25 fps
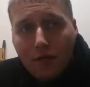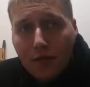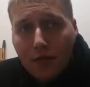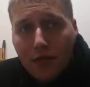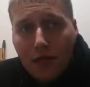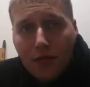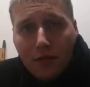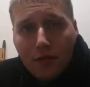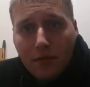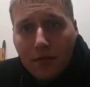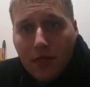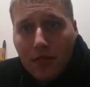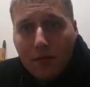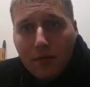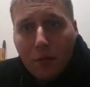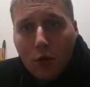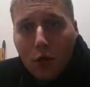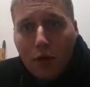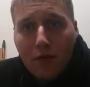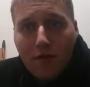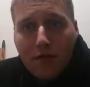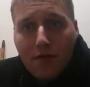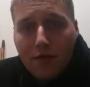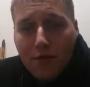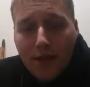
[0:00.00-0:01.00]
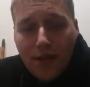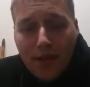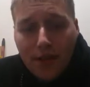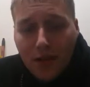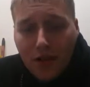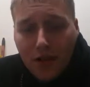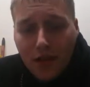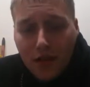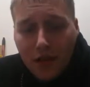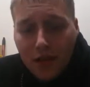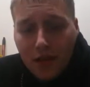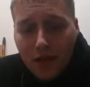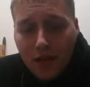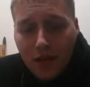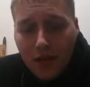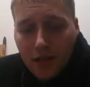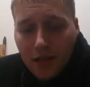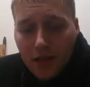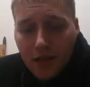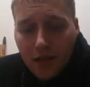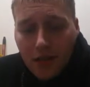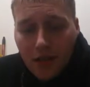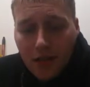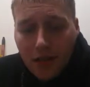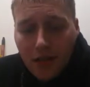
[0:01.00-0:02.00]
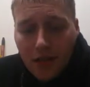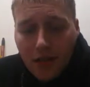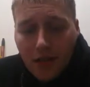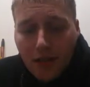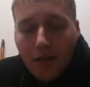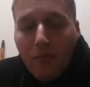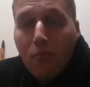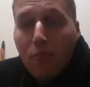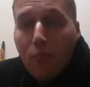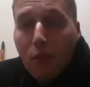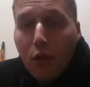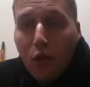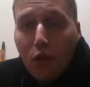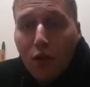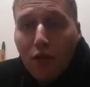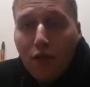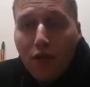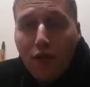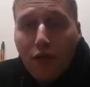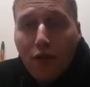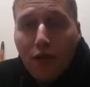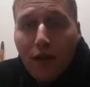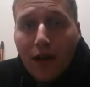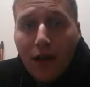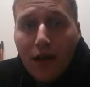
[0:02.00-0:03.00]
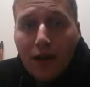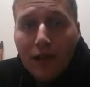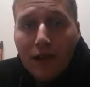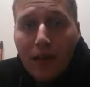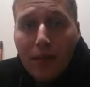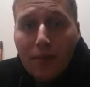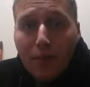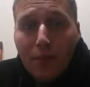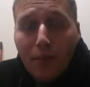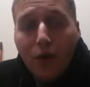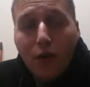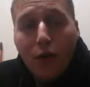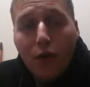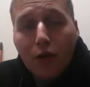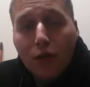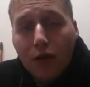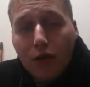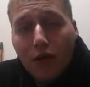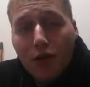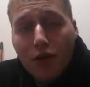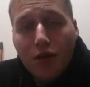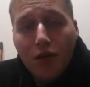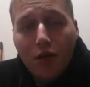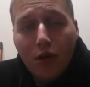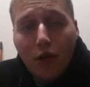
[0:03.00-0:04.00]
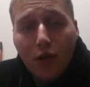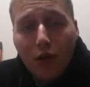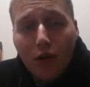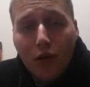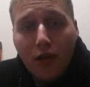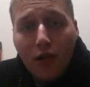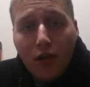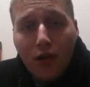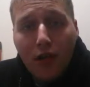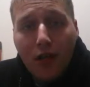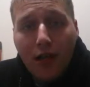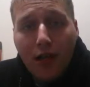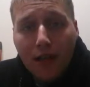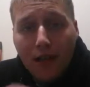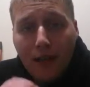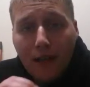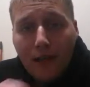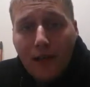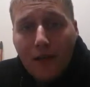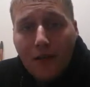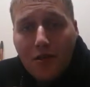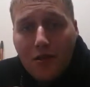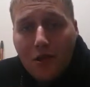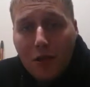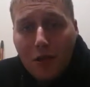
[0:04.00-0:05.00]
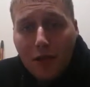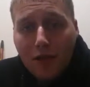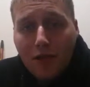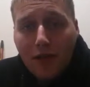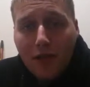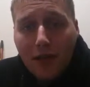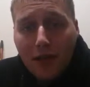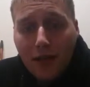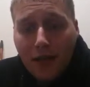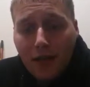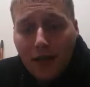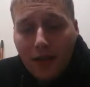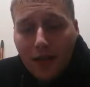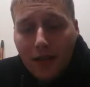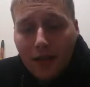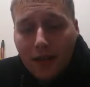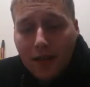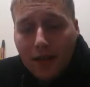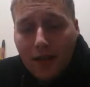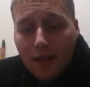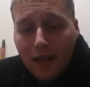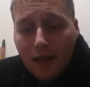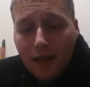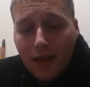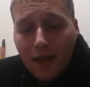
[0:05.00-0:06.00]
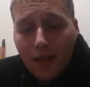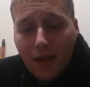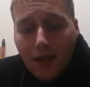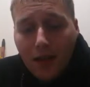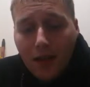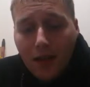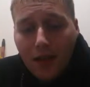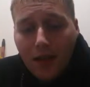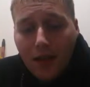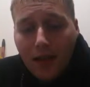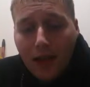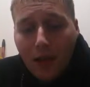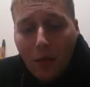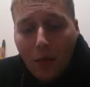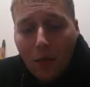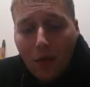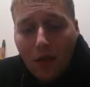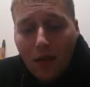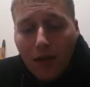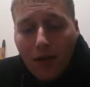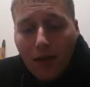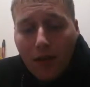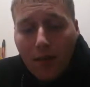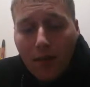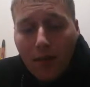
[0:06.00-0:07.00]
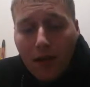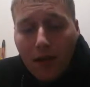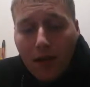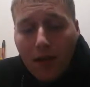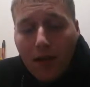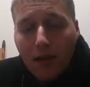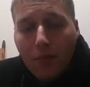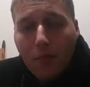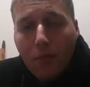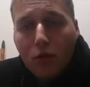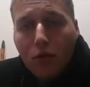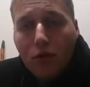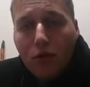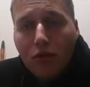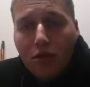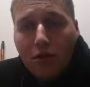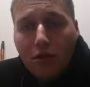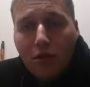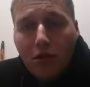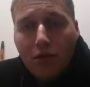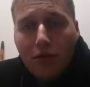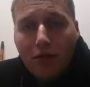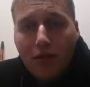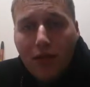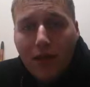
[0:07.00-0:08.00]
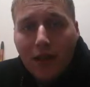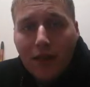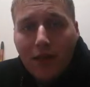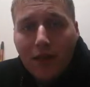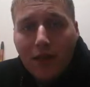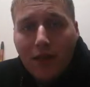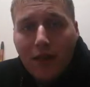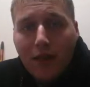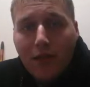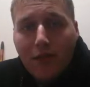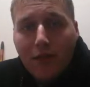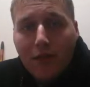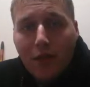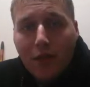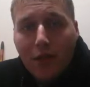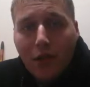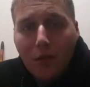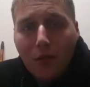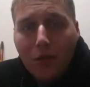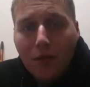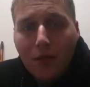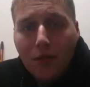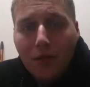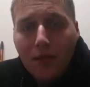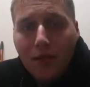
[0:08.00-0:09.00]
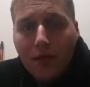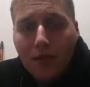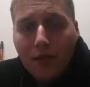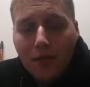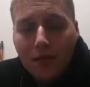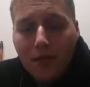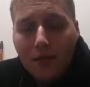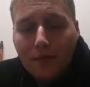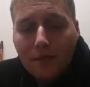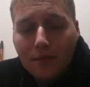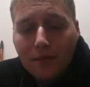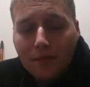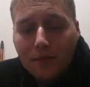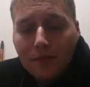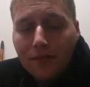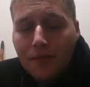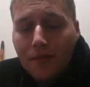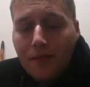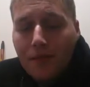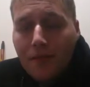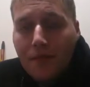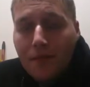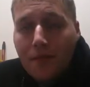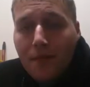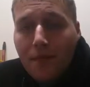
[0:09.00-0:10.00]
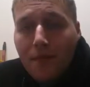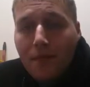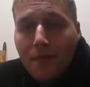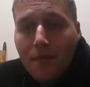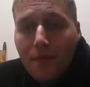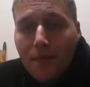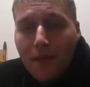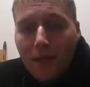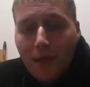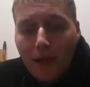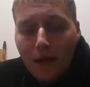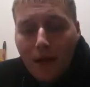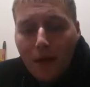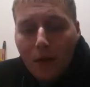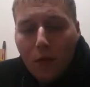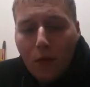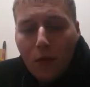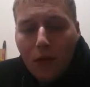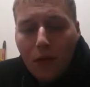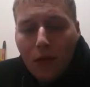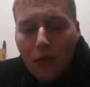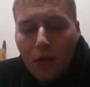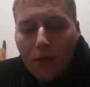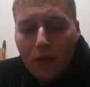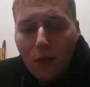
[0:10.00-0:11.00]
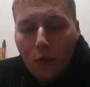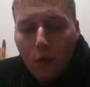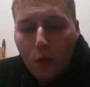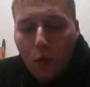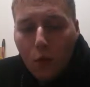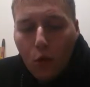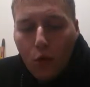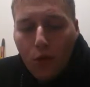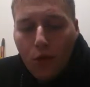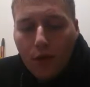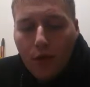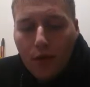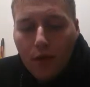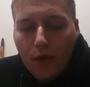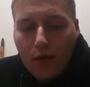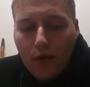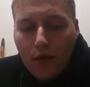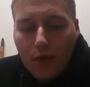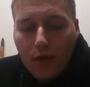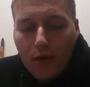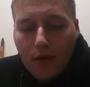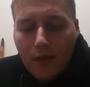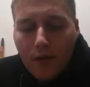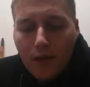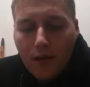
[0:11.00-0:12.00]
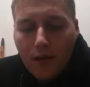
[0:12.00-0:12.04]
smooth ridges, buff, and then polish on, and girls use it for the nails. Get one of them and polish your contact every couple of days, and it works wonders.